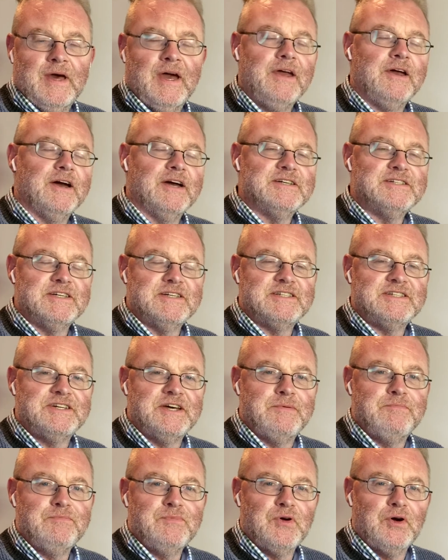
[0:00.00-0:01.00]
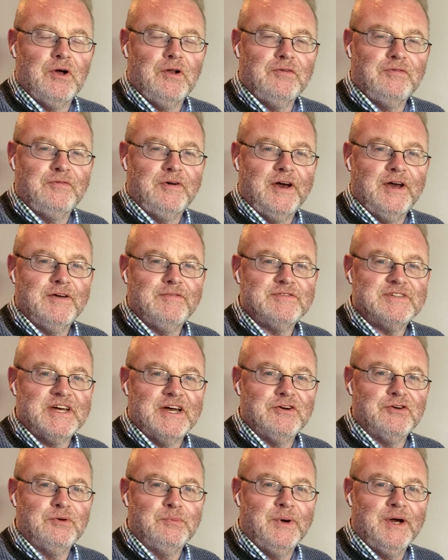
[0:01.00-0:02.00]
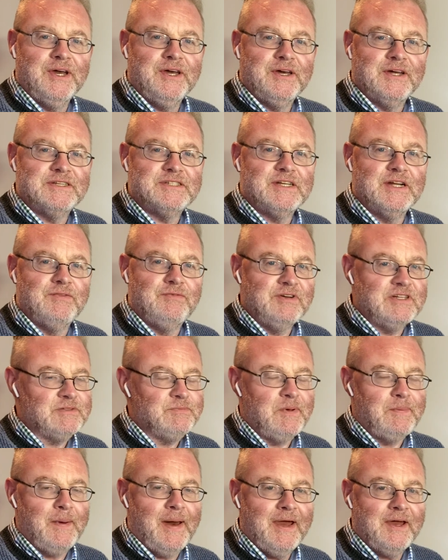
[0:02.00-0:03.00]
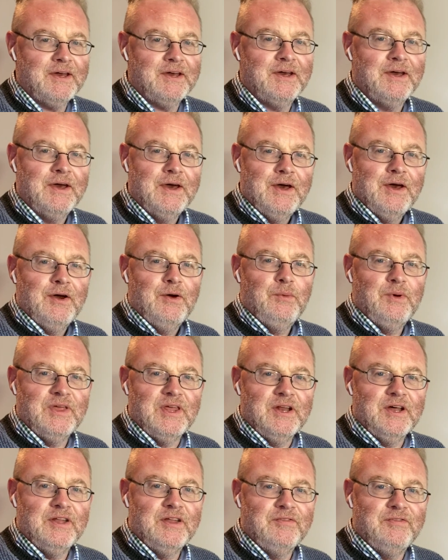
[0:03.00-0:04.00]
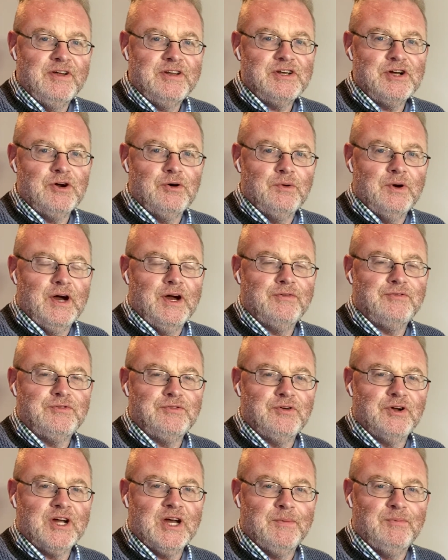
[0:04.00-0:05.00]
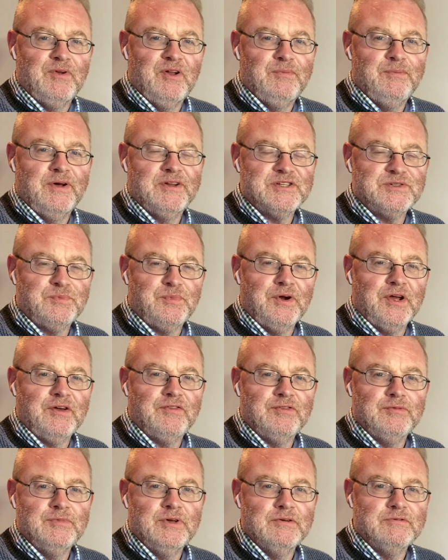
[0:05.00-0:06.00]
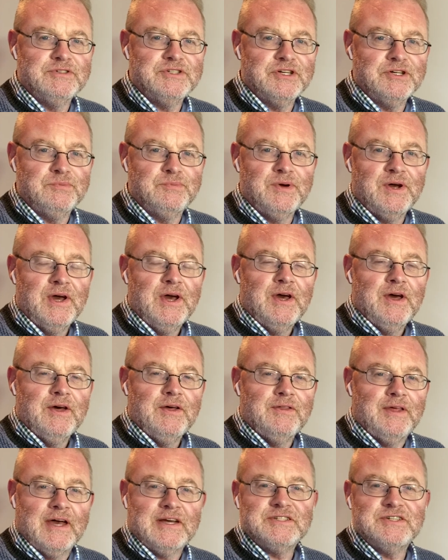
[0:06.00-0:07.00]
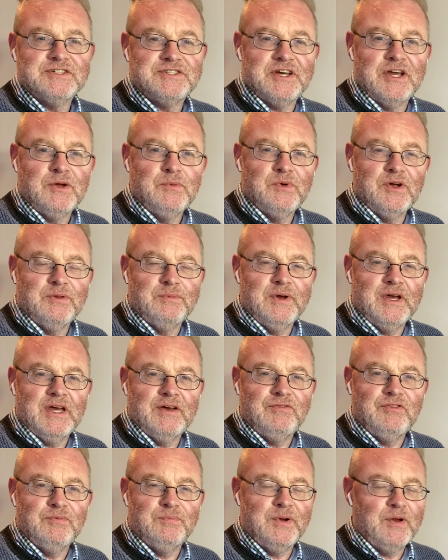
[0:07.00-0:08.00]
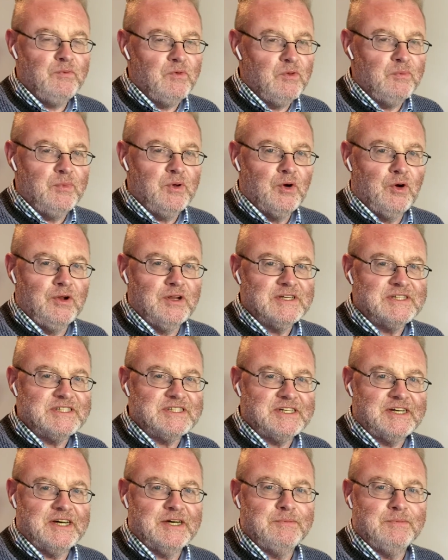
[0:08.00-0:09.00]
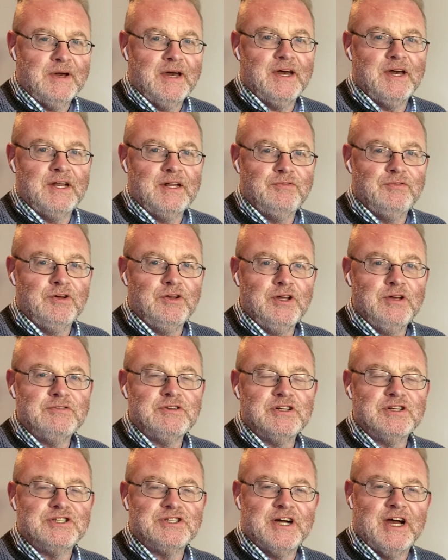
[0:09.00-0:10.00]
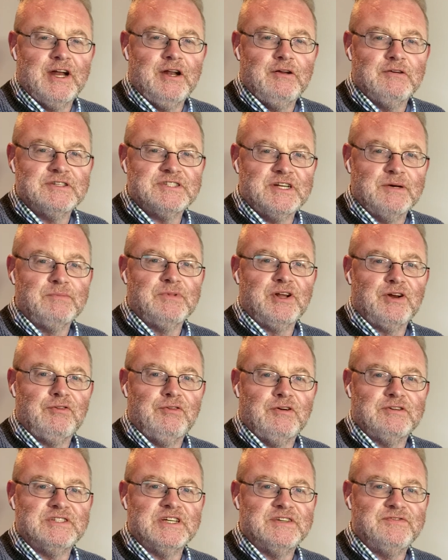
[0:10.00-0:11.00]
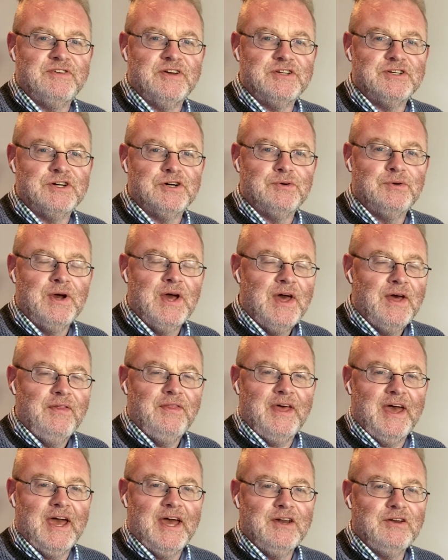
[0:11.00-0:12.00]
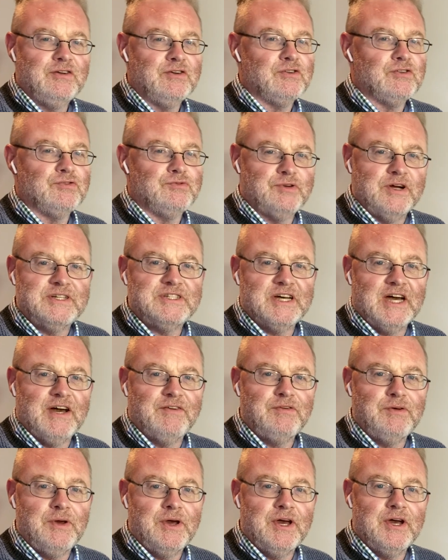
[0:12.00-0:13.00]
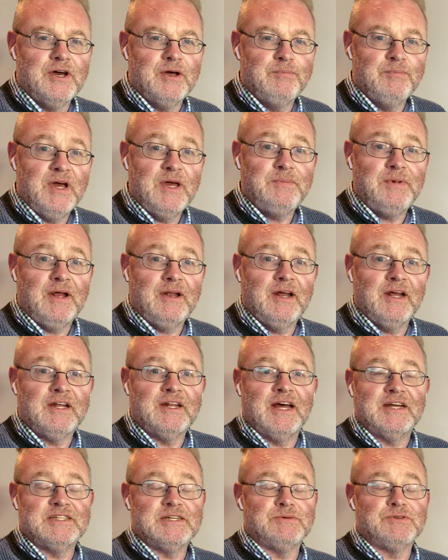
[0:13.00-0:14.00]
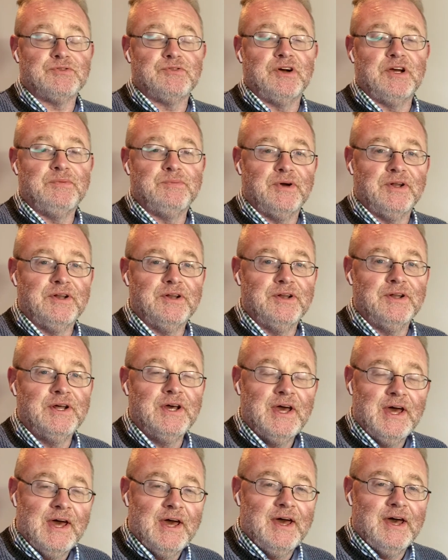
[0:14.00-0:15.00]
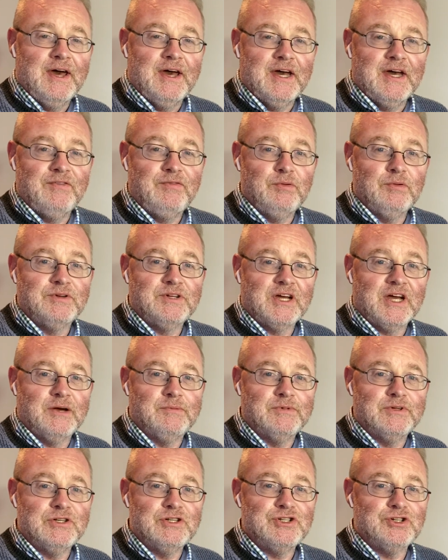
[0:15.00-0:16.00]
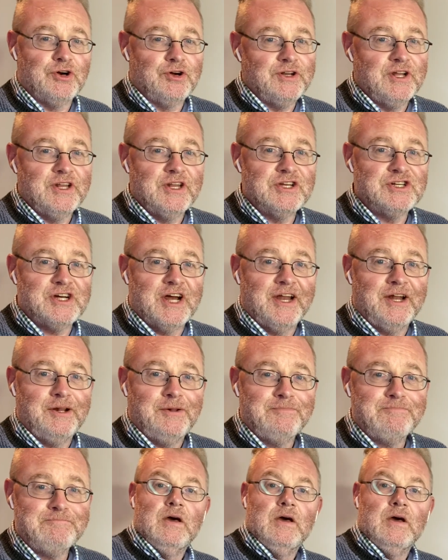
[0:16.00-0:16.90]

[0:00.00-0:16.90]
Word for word: guys, it's Tim, Golf 5 Tango Mike. It's lovely to be back with another video after a couple of months break from YouTube. Thanks for staying with me if you've been with me all this time and if you're new to the channel or stumbled across this video then great to have you here. Maybe click that subscribe button uh, if you want to come and join in the channel.